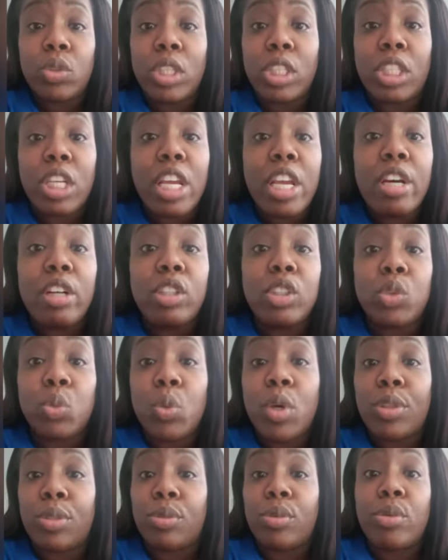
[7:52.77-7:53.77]
the deals
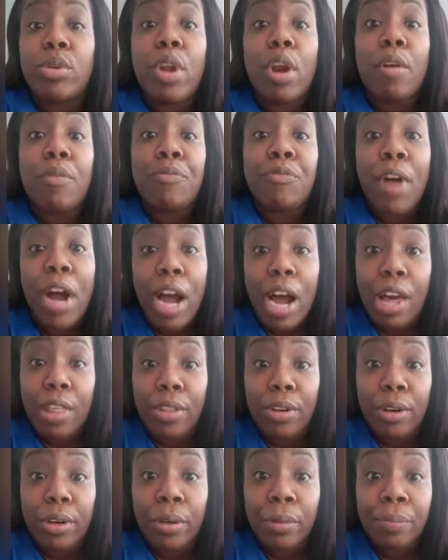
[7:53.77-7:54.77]
went through your
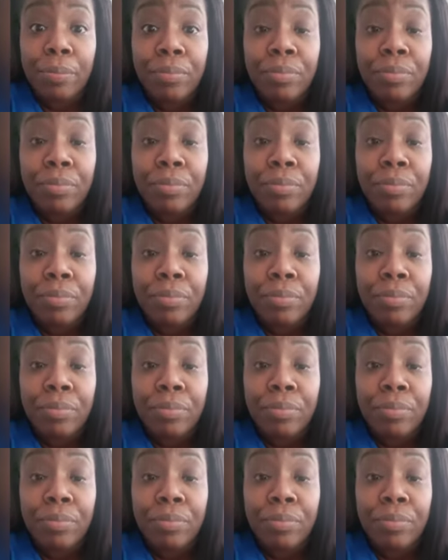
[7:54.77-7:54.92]
father.